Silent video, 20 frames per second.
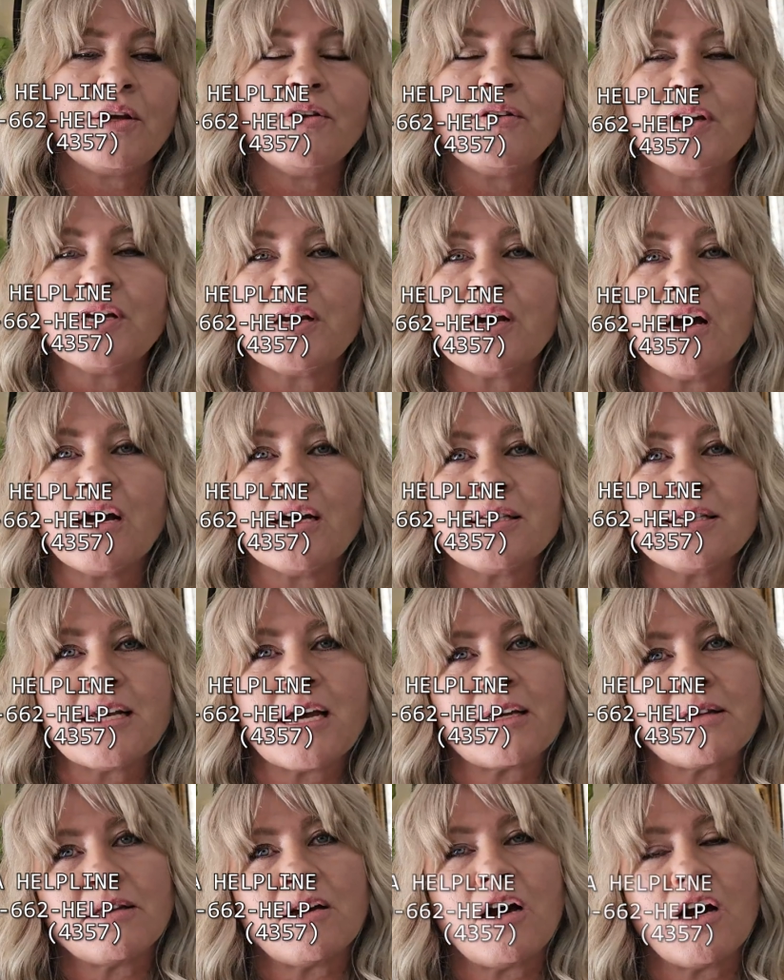You can
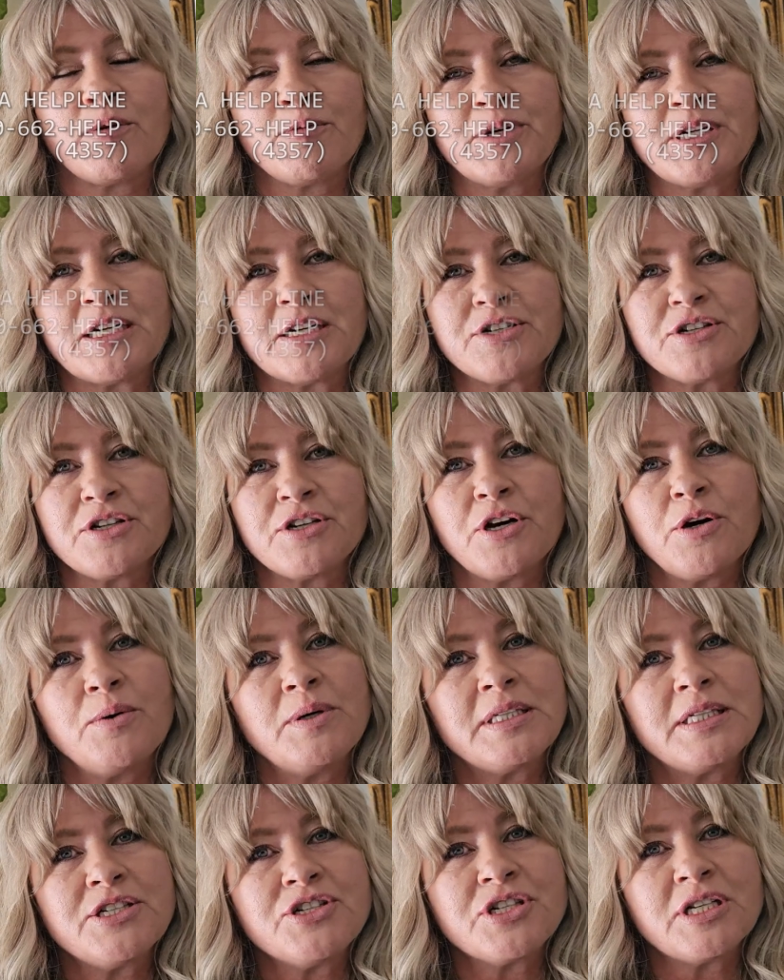contact the Harm Reduction
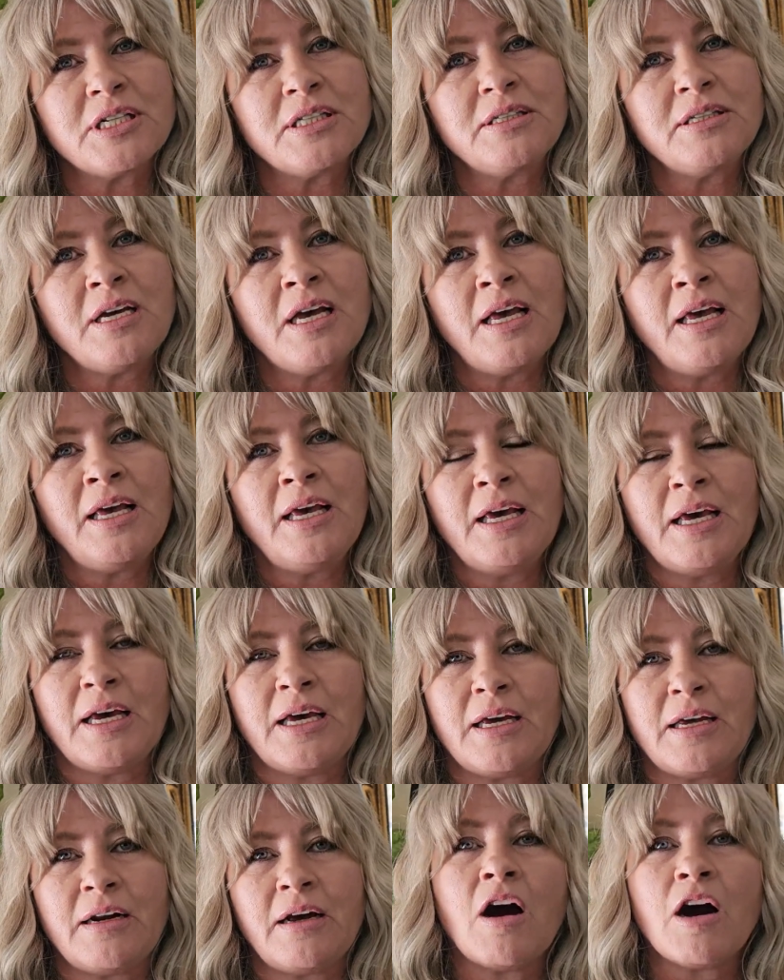Coalition
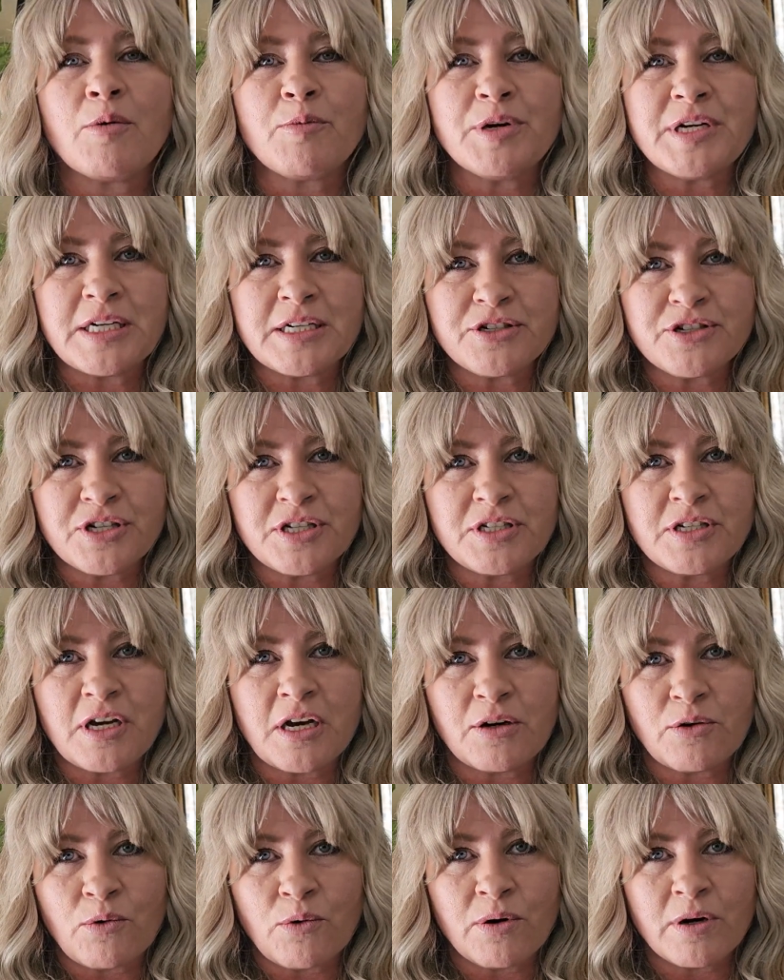at
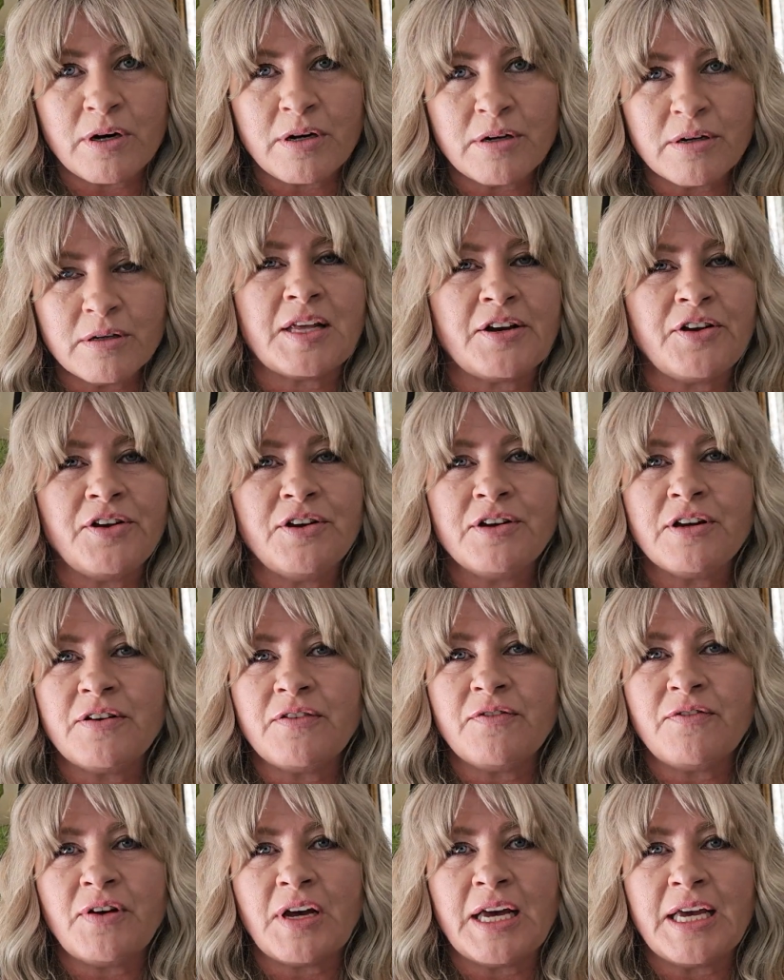harmreduction.org. There you
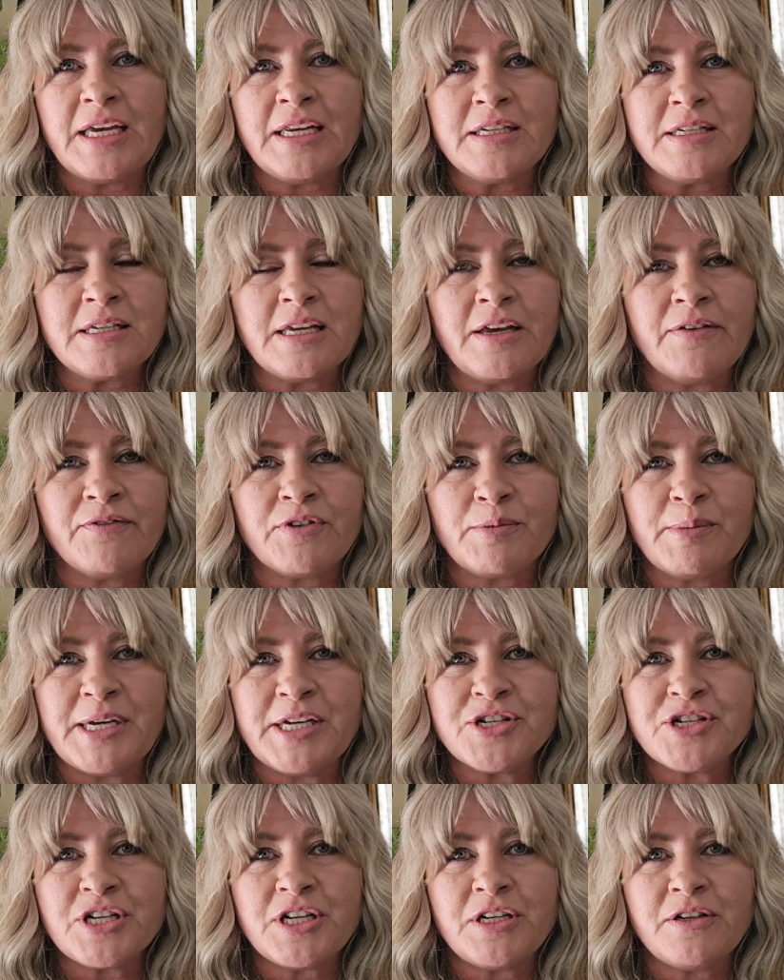can find
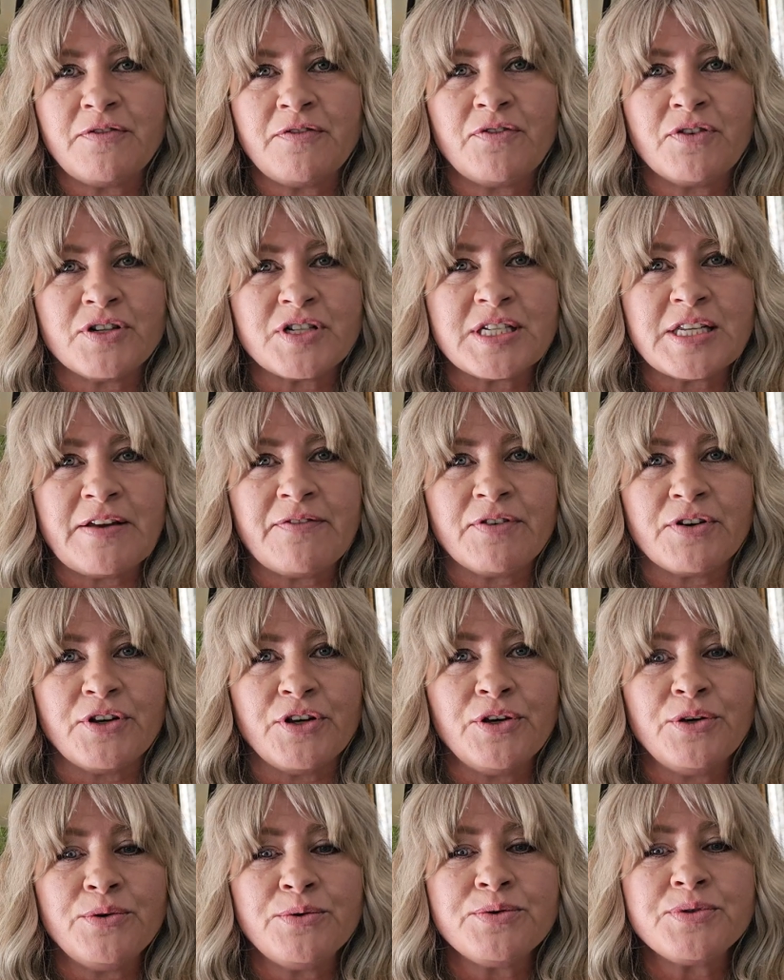information for safer
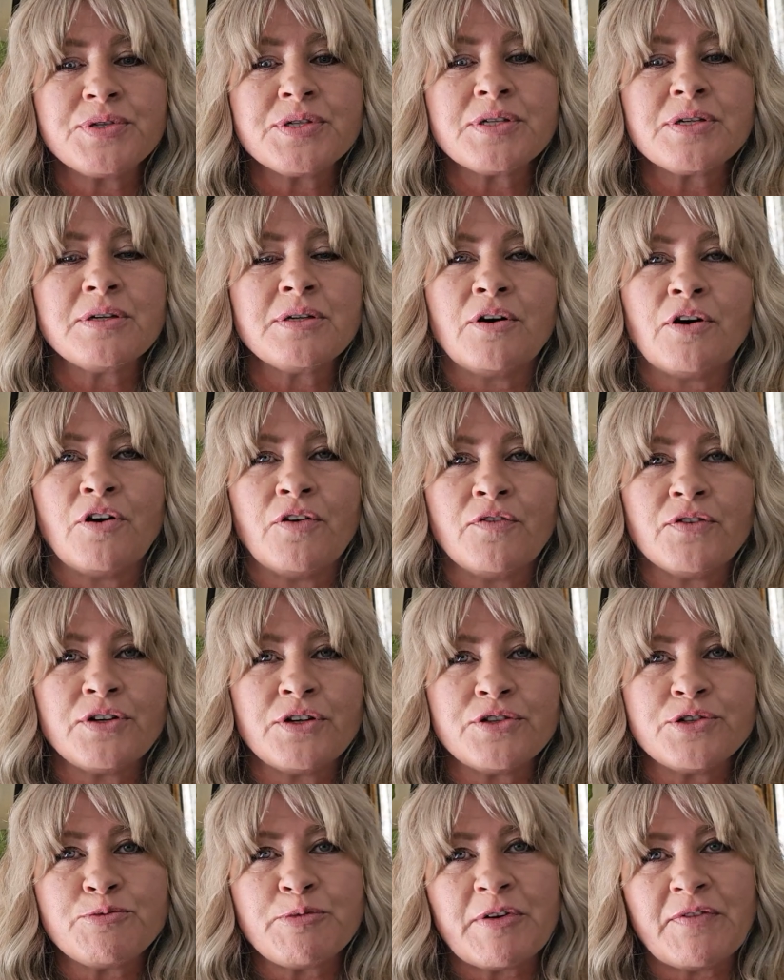use,
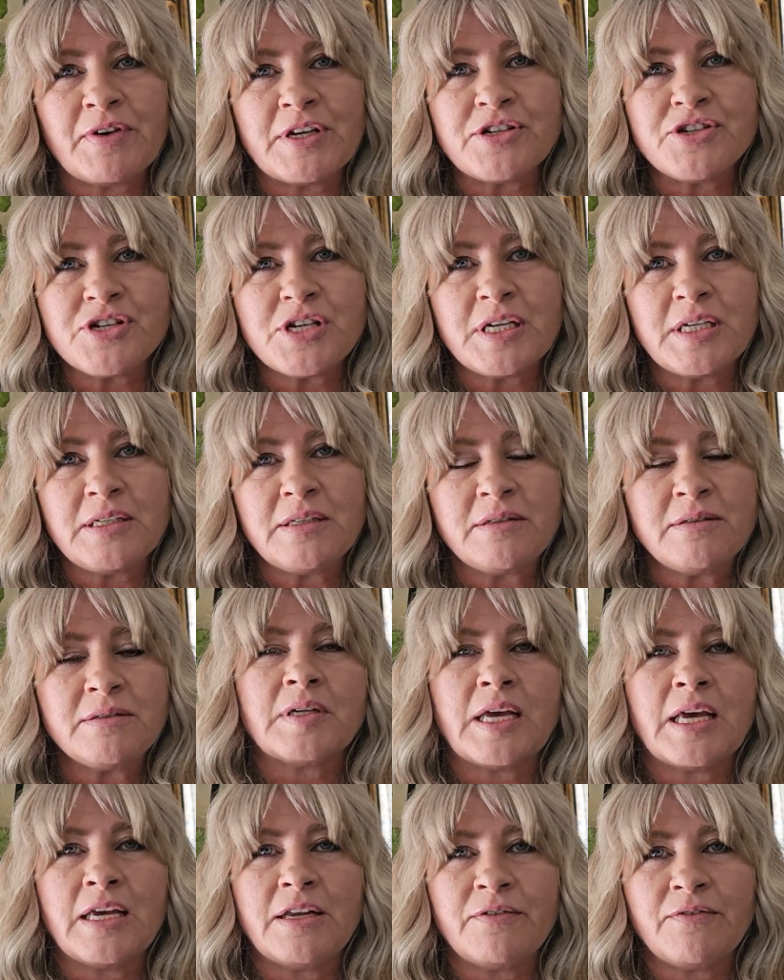overdose prevention,
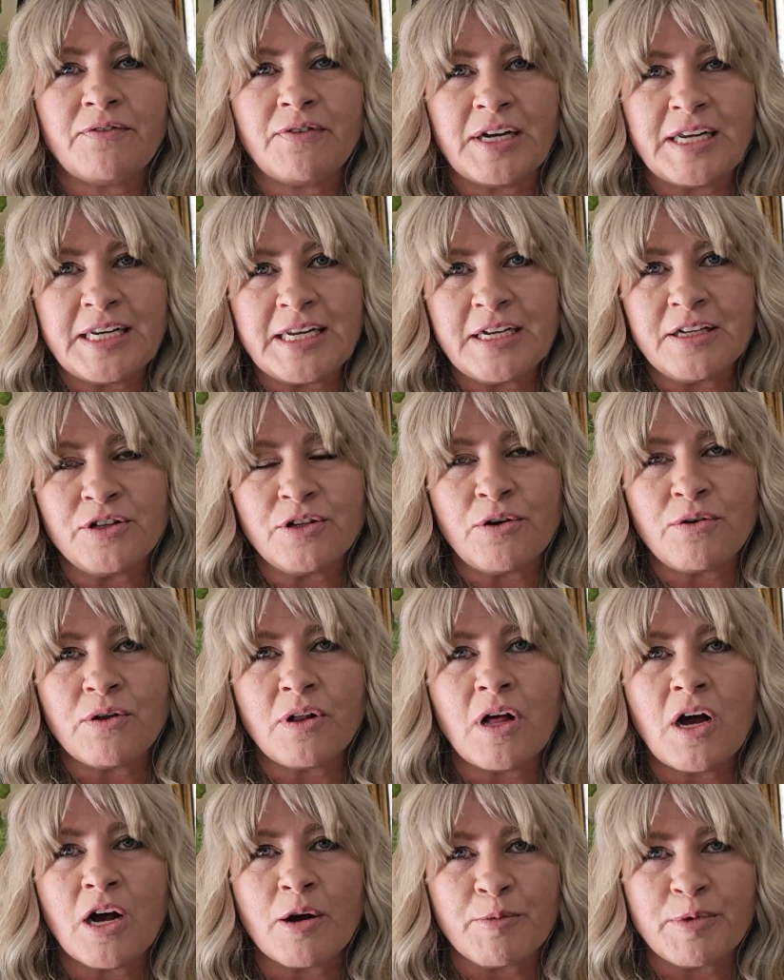and finding local
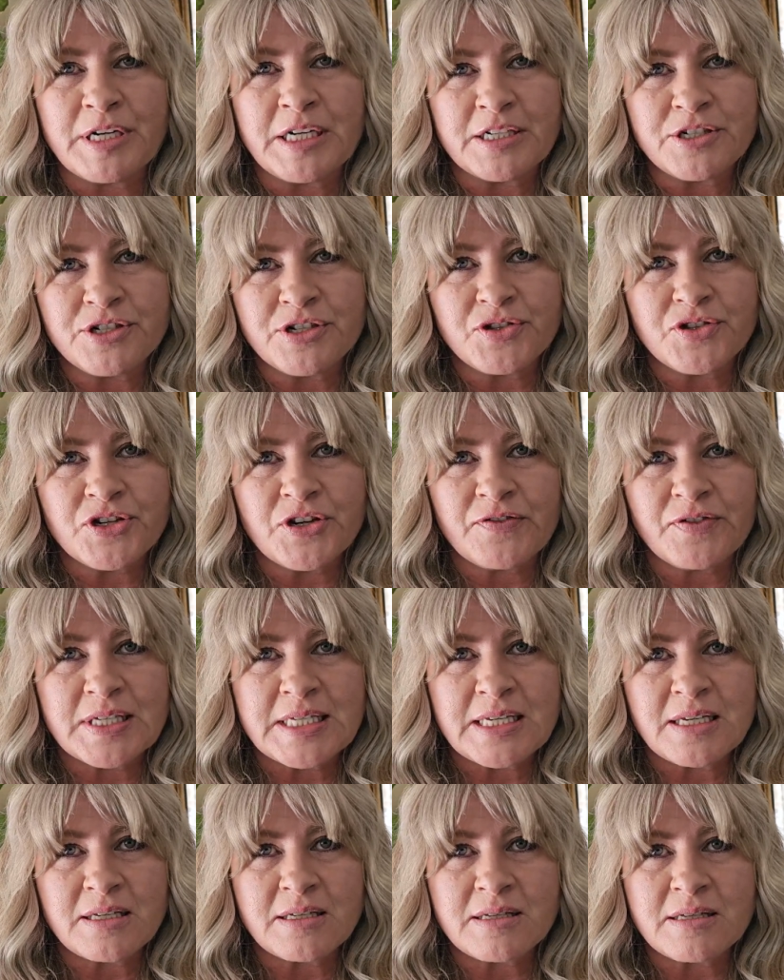harm reduction
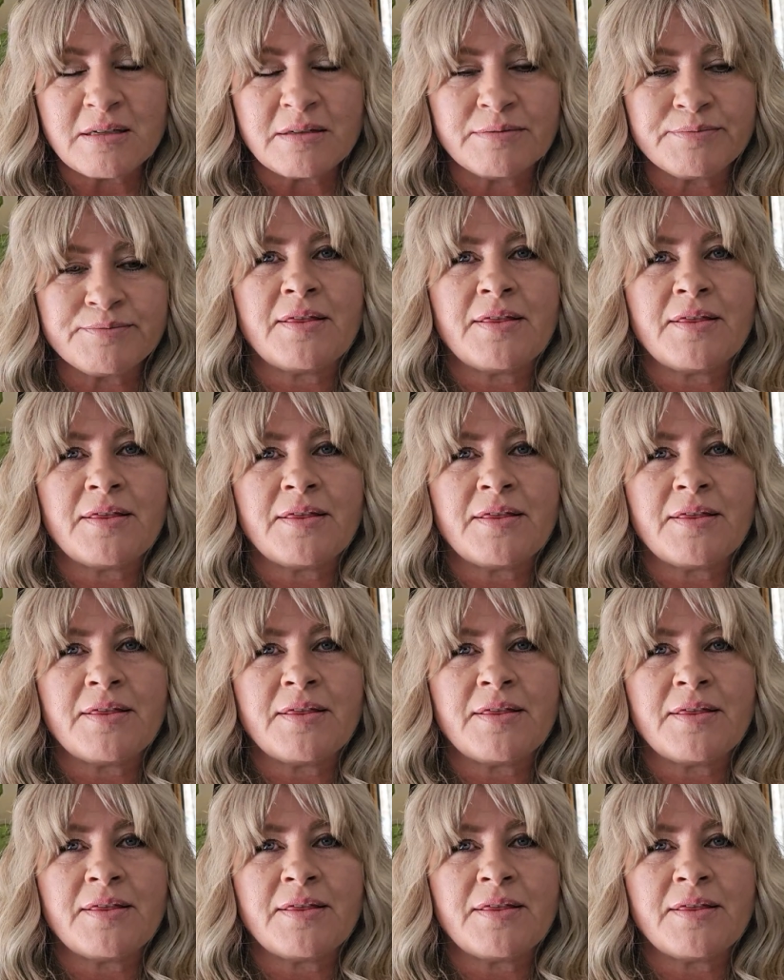services.